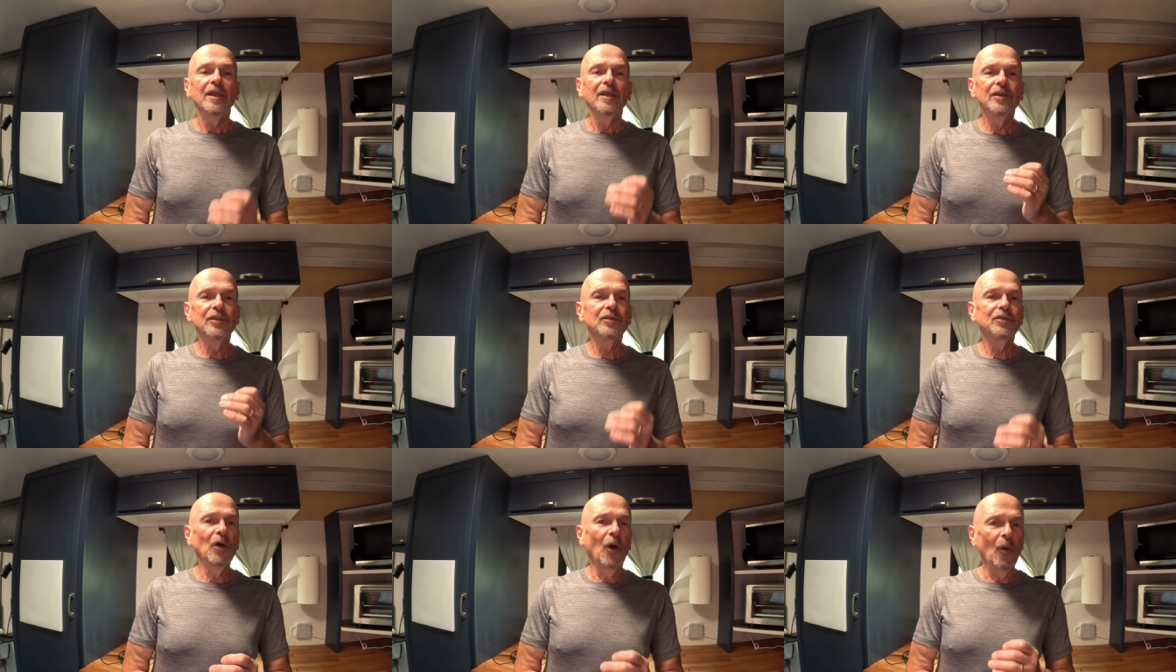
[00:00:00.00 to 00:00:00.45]

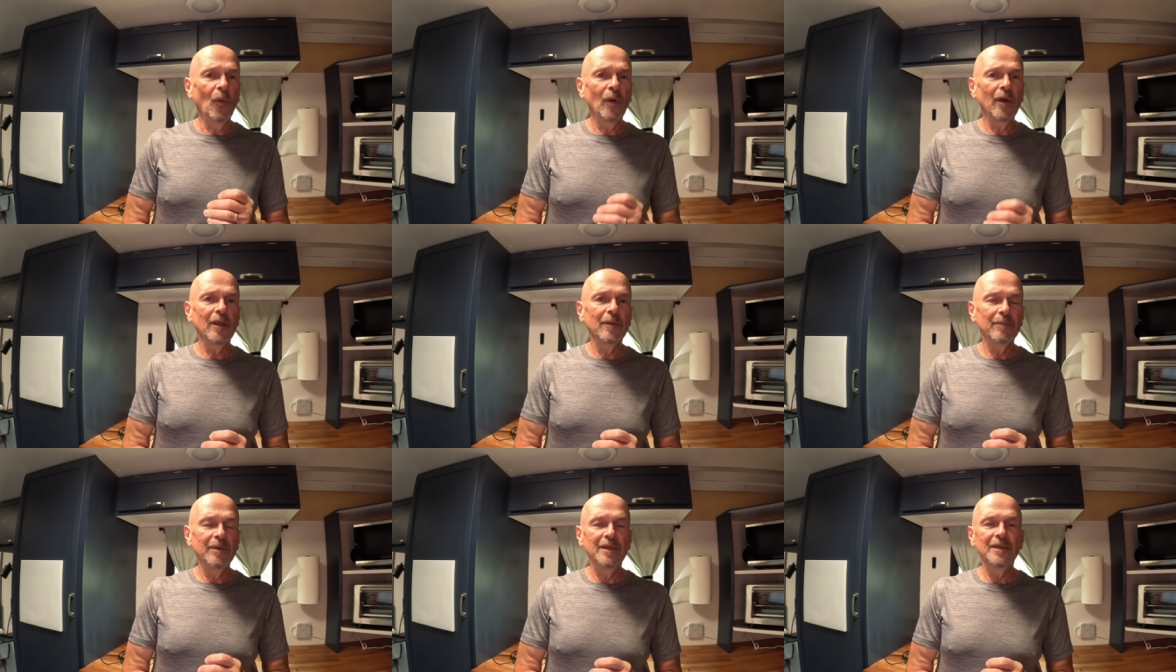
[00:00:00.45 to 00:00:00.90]
You don't
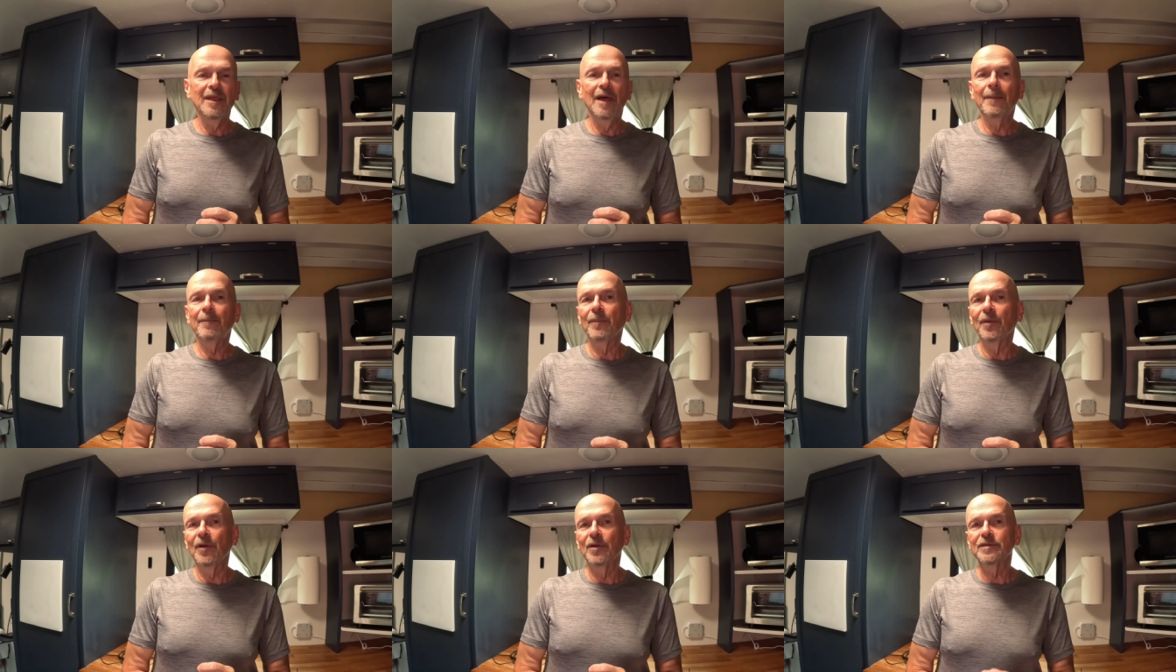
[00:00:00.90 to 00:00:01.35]
want to be
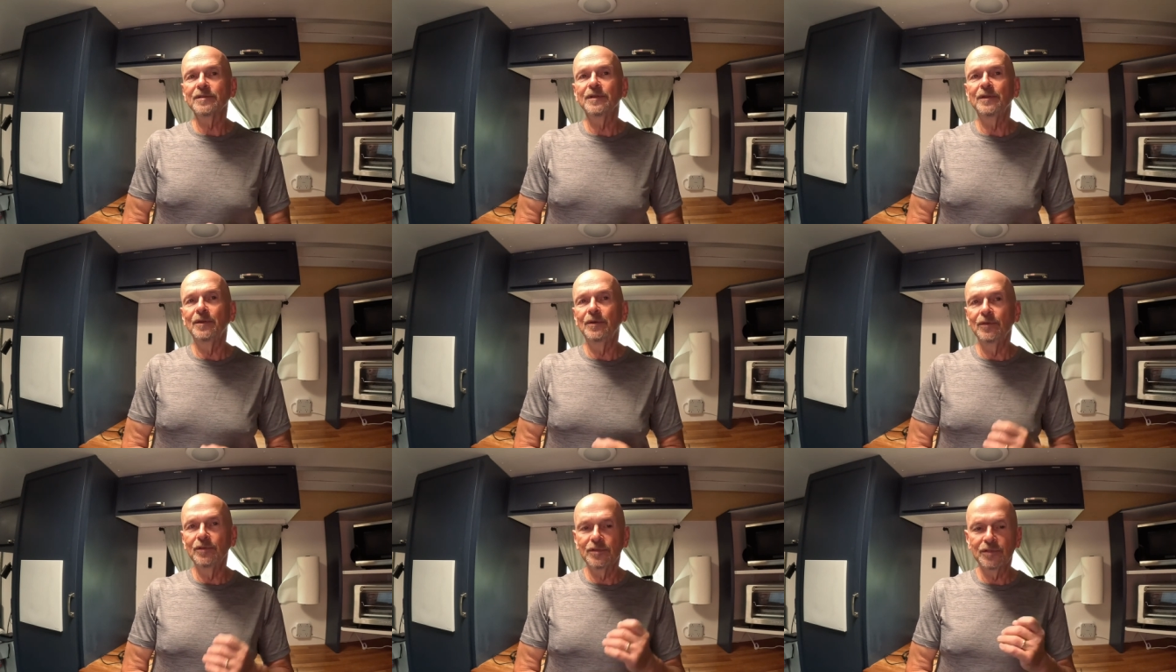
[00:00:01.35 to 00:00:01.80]
that
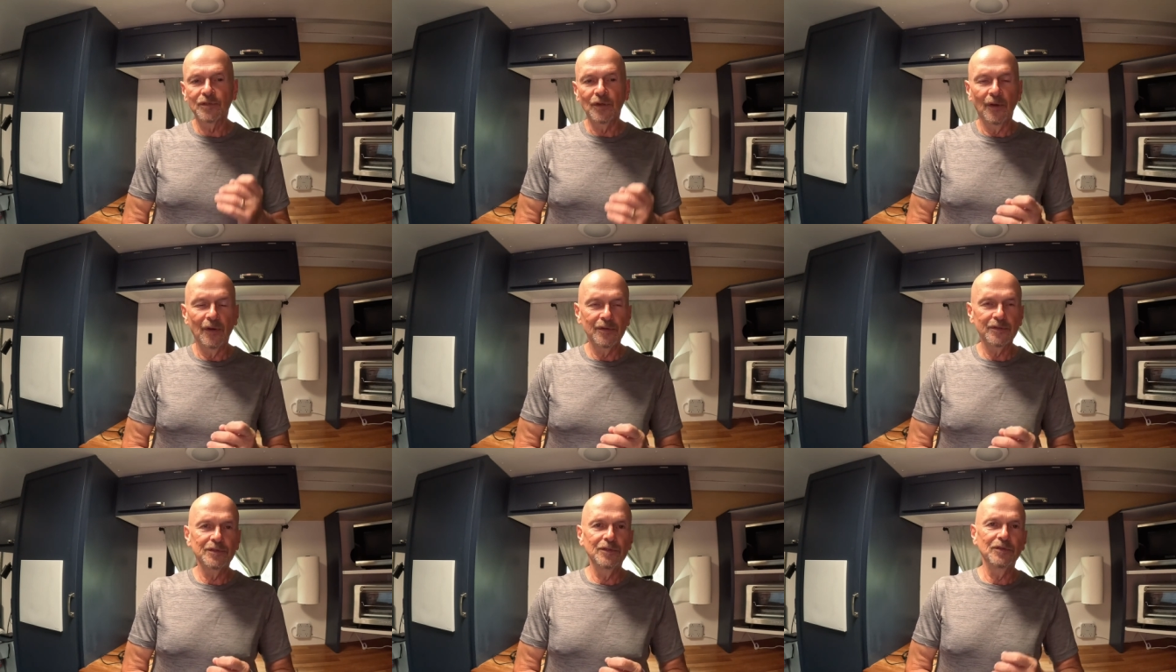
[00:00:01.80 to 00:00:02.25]
person who
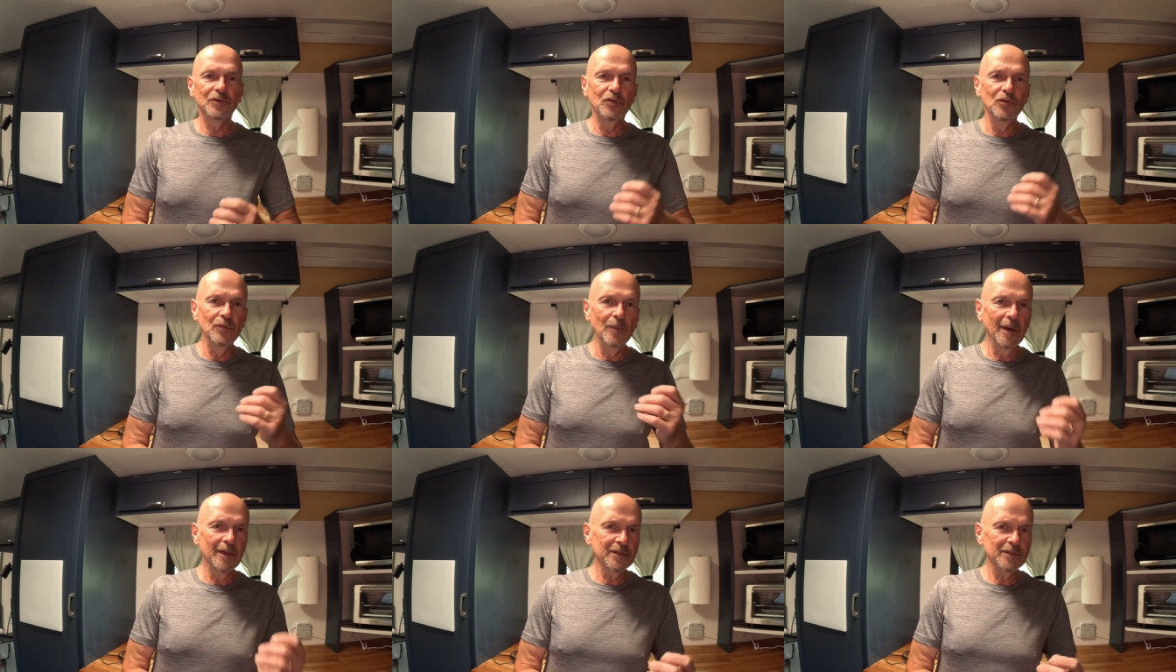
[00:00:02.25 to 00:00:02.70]
starts and
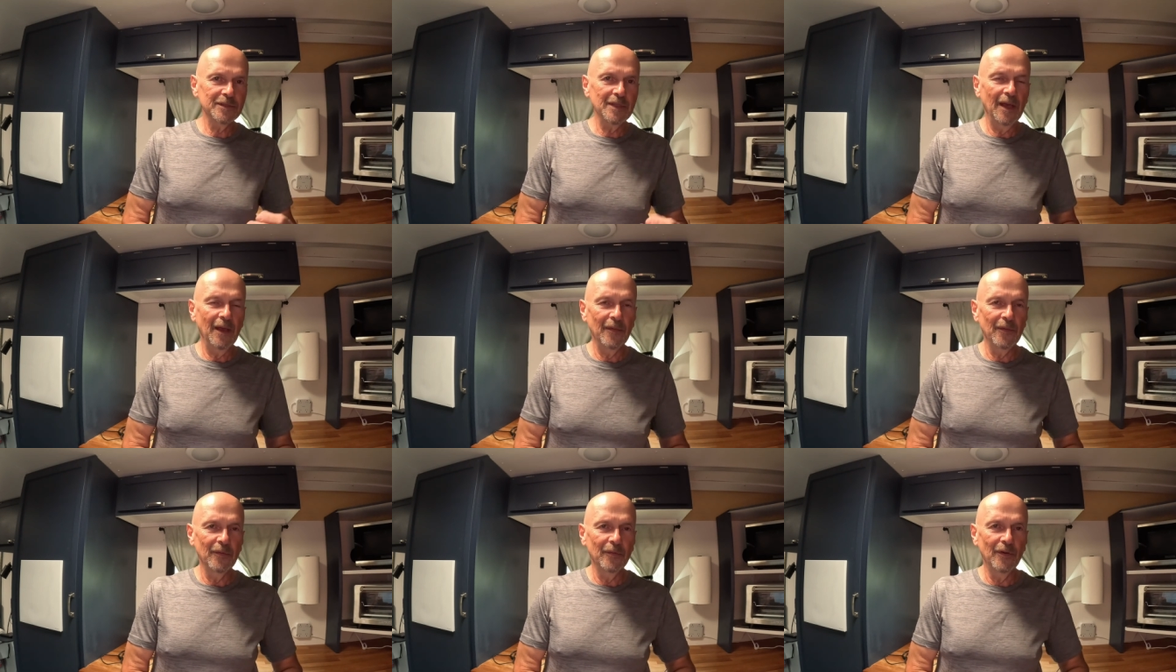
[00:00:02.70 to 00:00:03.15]
two months
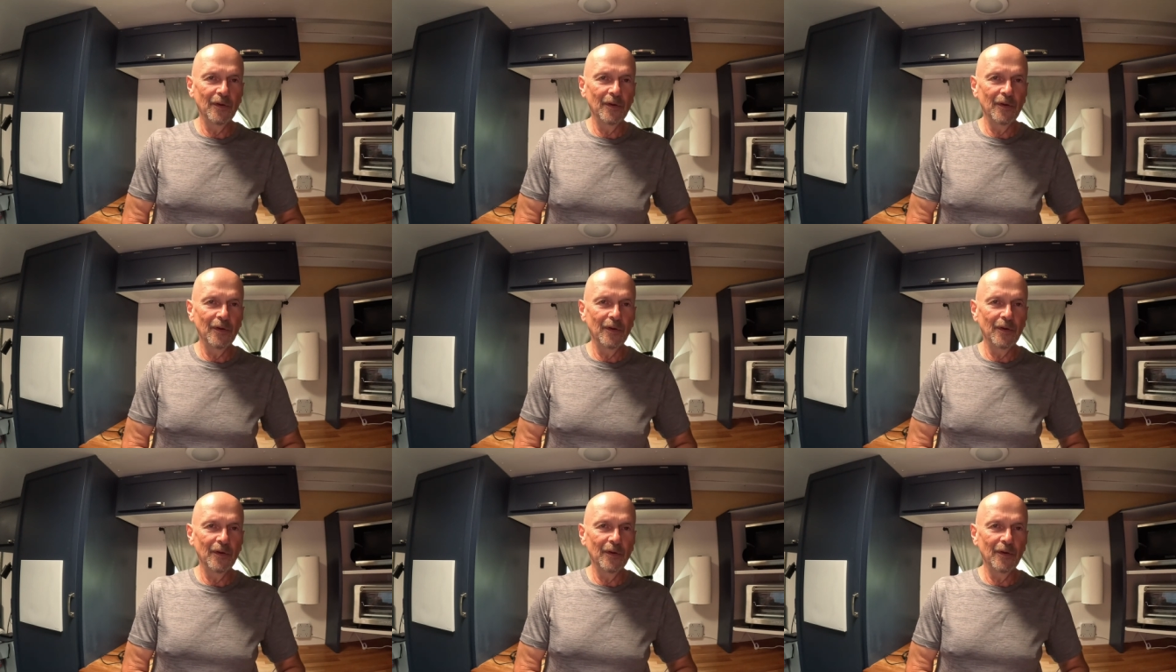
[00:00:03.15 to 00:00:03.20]
down the